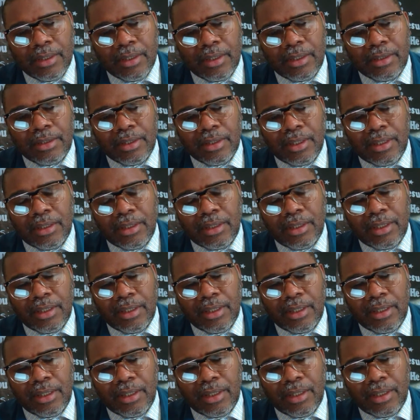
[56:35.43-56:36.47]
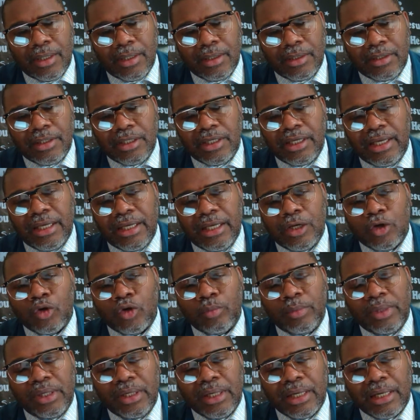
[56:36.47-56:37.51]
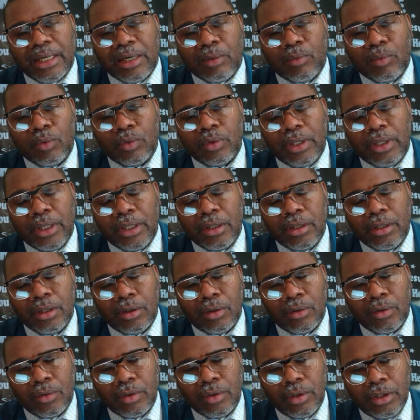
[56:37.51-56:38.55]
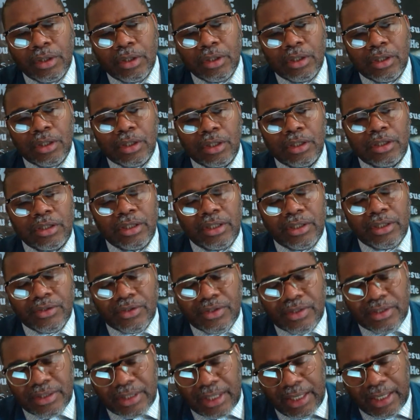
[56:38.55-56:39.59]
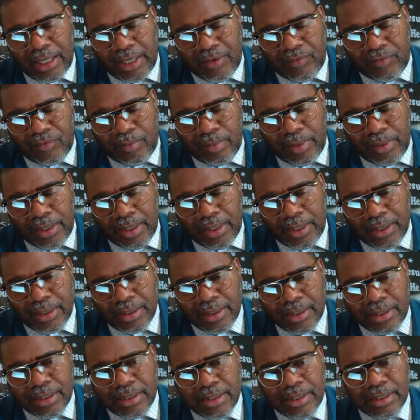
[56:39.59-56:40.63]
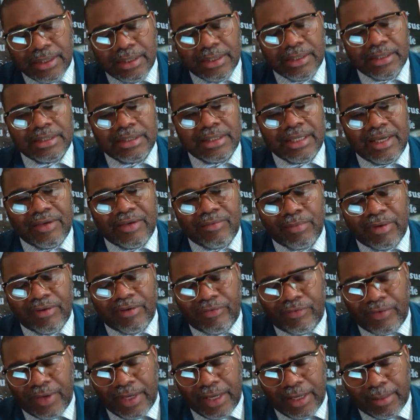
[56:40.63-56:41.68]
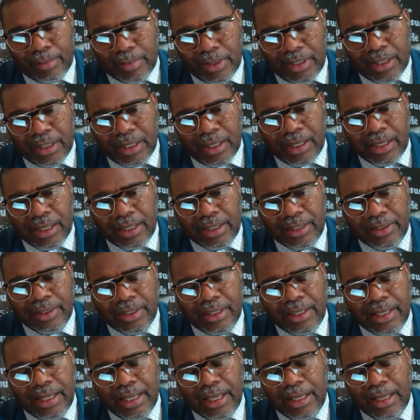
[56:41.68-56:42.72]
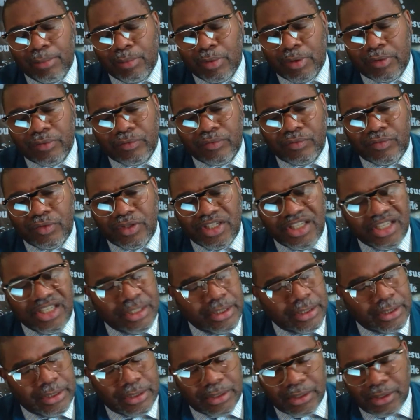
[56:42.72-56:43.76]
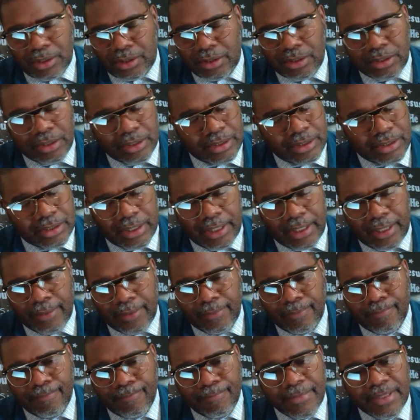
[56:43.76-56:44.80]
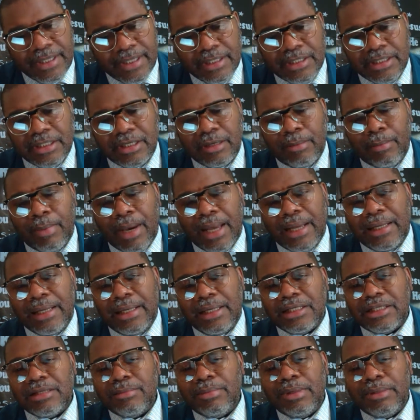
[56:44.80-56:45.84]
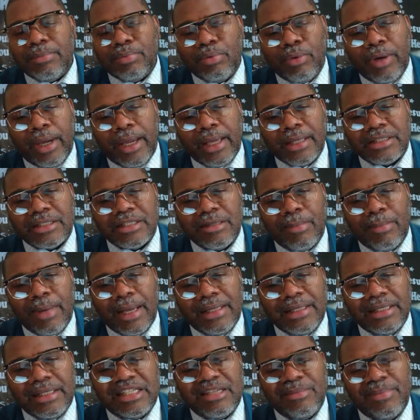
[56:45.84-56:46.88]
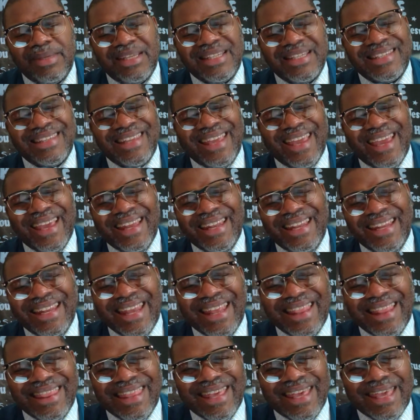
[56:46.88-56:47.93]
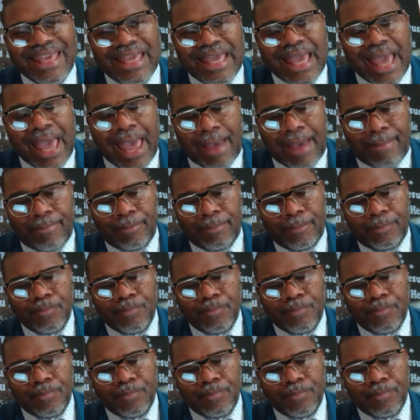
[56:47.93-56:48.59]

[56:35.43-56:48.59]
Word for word: until, uh uh, uh, uh, until you heal me. God, I won't let go until you save me. Save my family, God, in the name of Jesus. You understand? Somebody needs to be praying. Somebody needs to be standing in the gap.